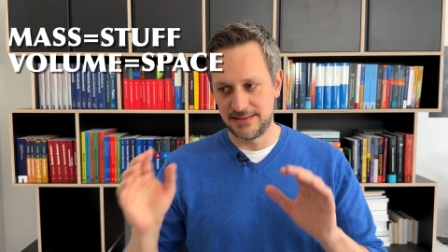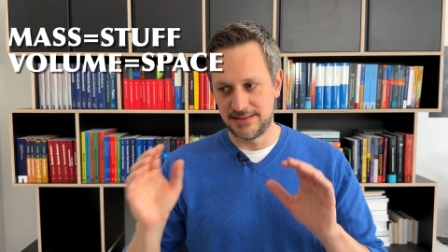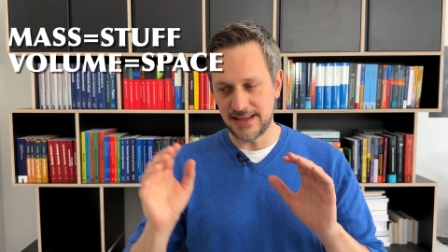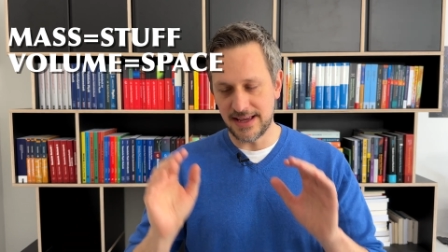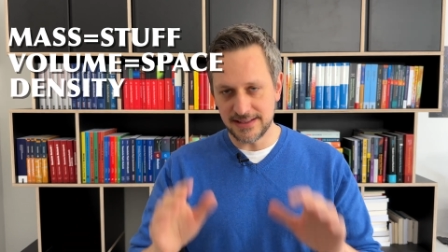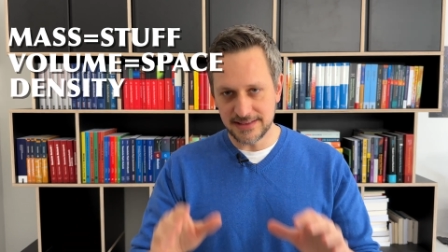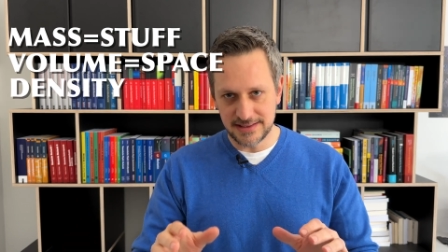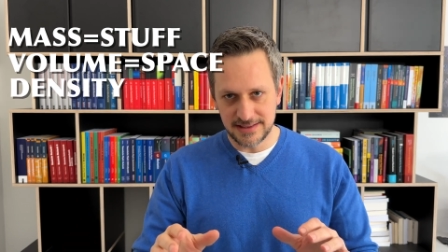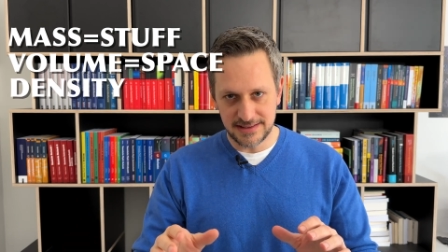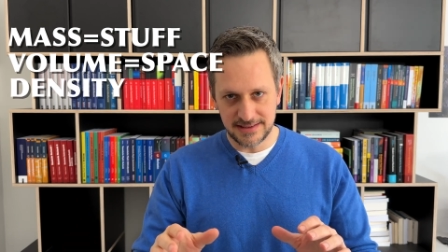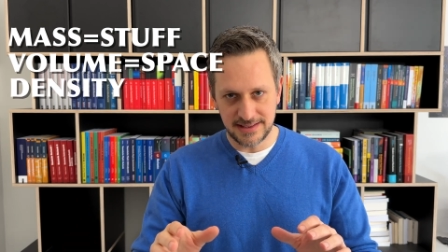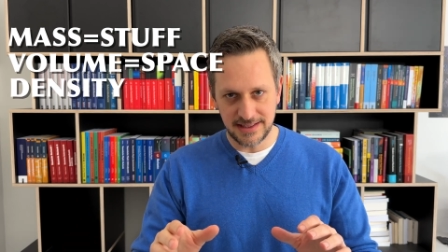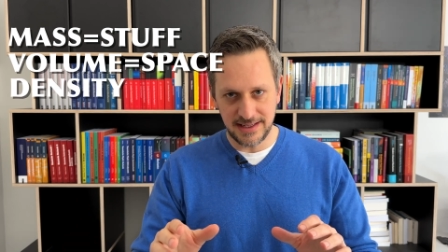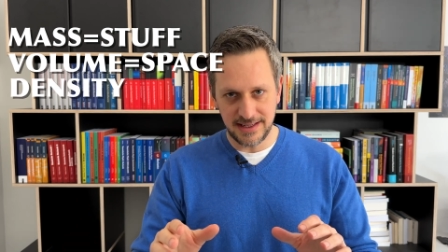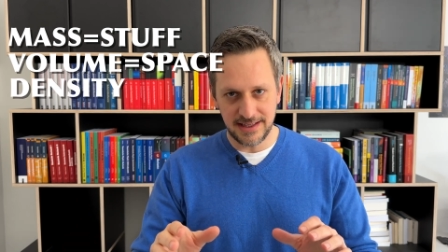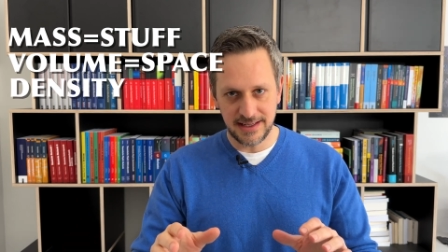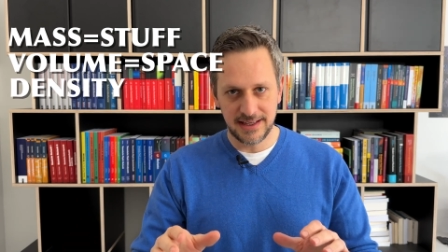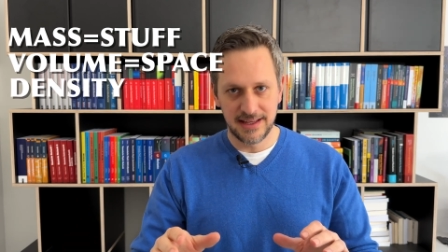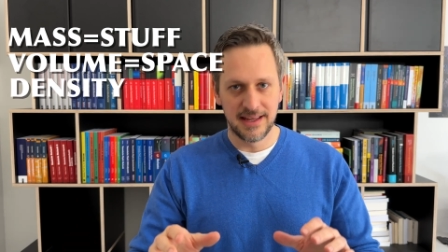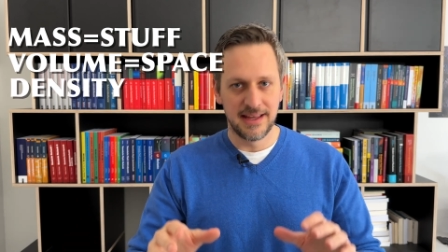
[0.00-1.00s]

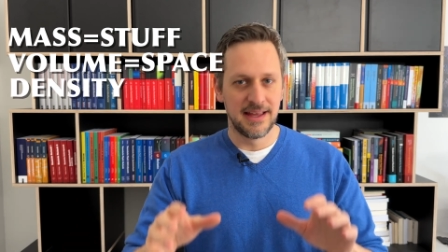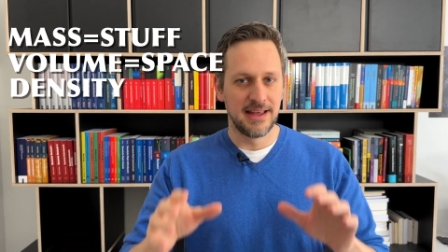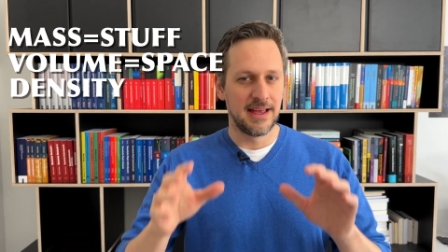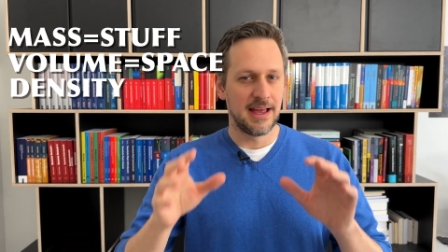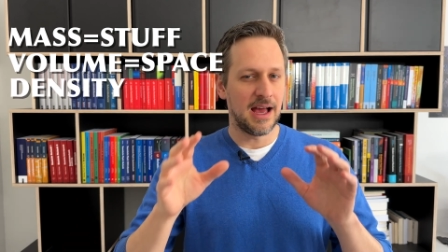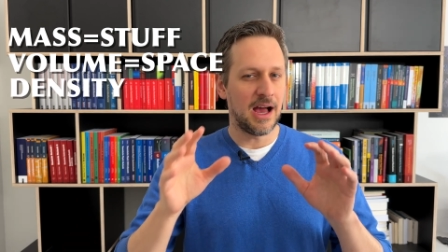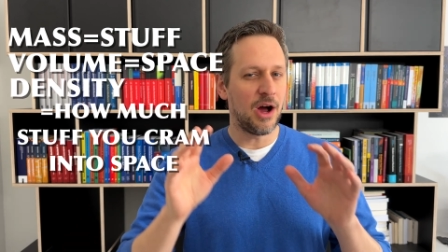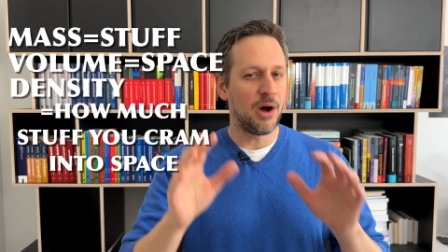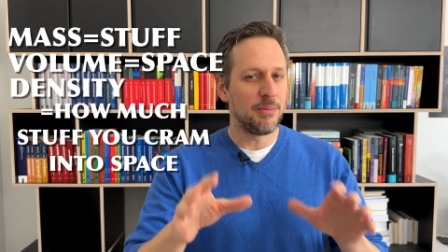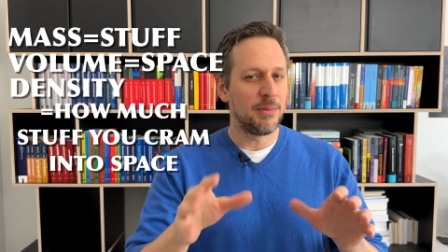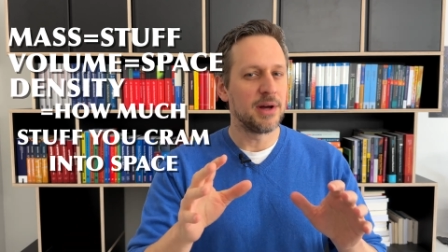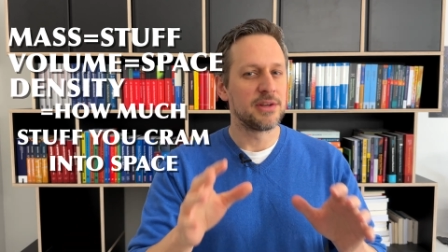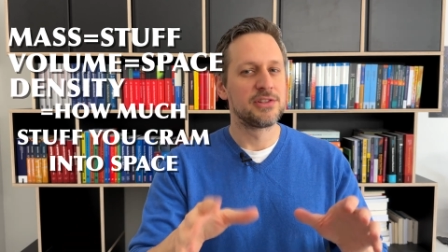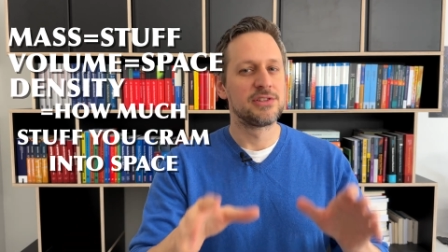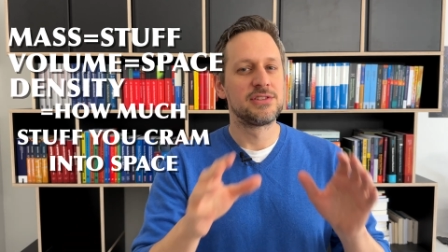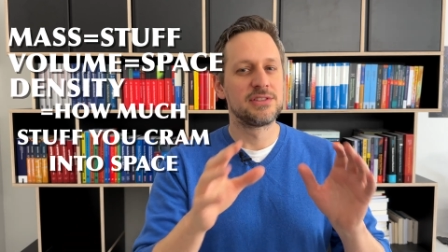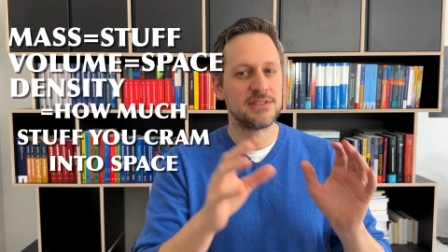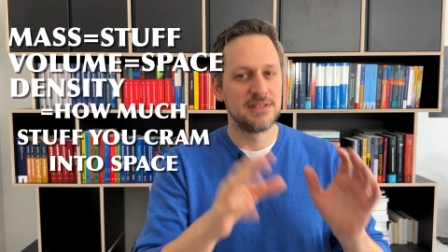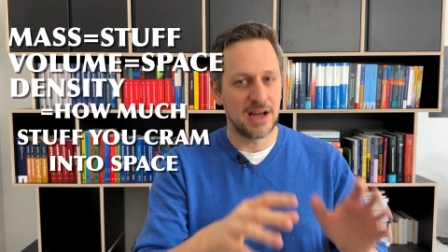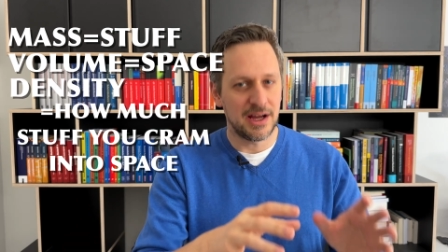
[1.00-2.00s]
density, how much
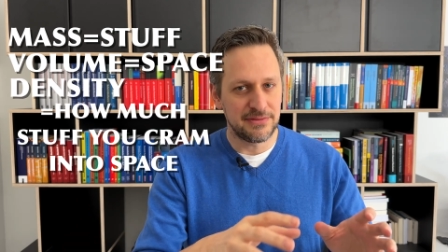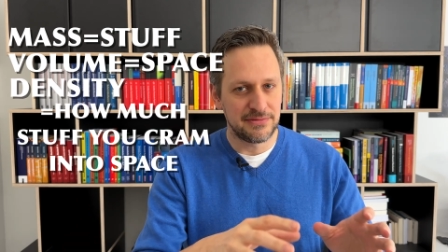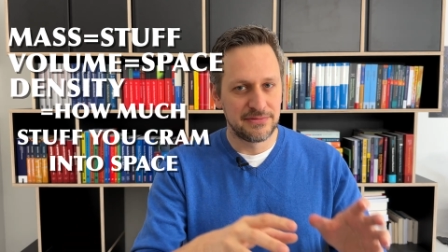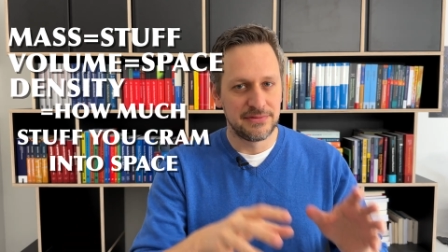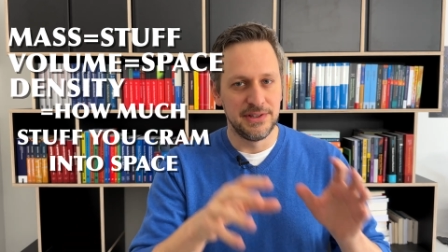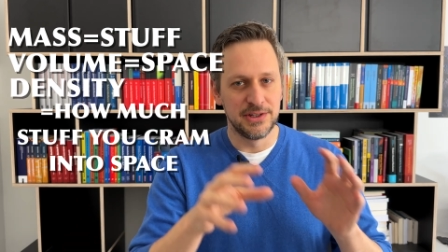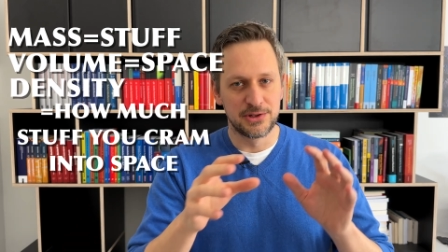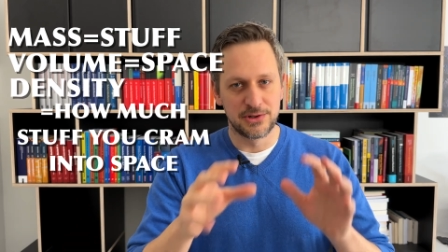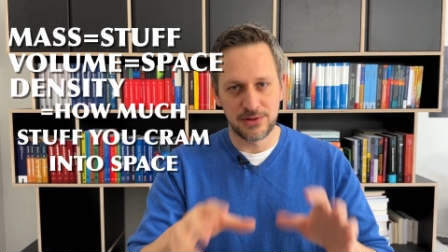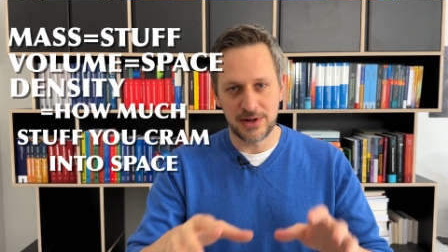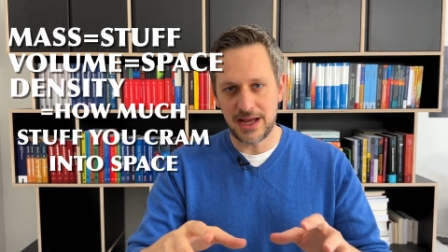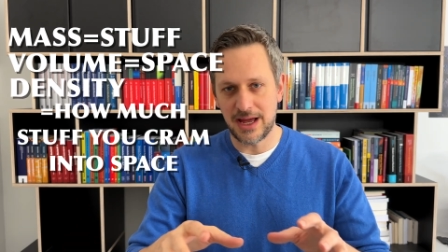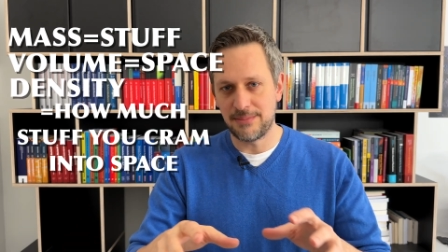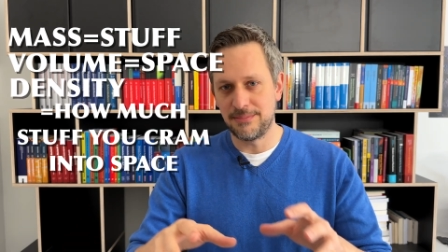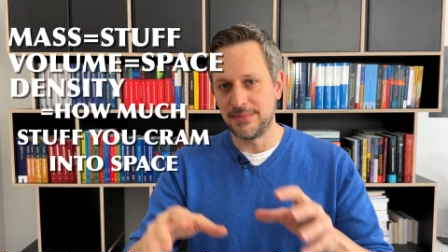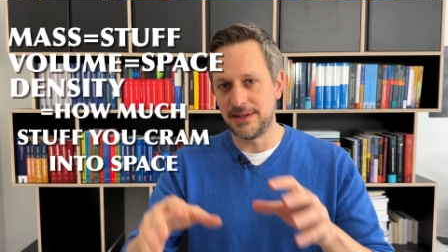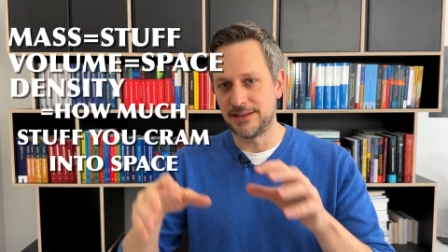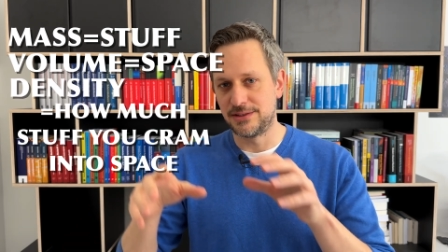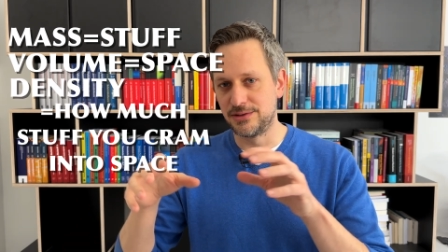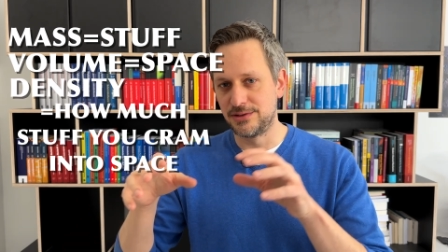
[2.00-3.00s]
stuff you
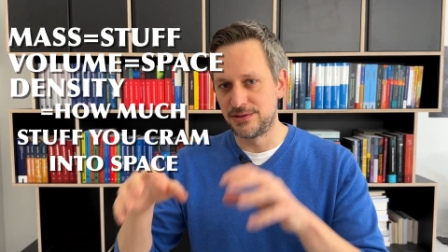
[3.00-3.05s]
cram into